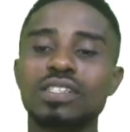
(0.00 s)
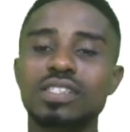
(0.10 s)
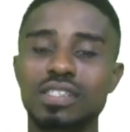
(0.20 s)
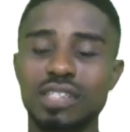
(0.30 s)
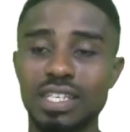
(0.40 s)

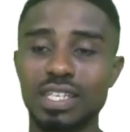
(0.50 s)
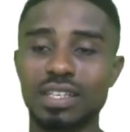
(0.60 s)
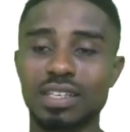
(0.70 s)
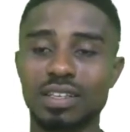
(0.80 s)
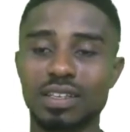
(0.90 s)
C.
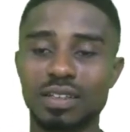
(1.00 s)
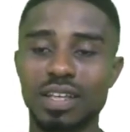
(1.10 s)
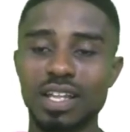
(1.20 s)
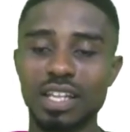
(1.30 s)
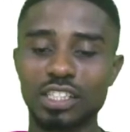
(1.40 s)

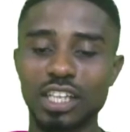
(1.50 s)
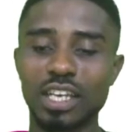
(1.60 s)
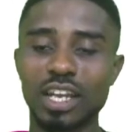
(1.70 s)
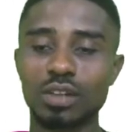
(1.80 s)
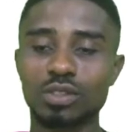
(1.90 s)
Let's check
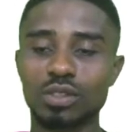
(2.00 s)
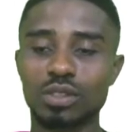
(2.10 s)
it out.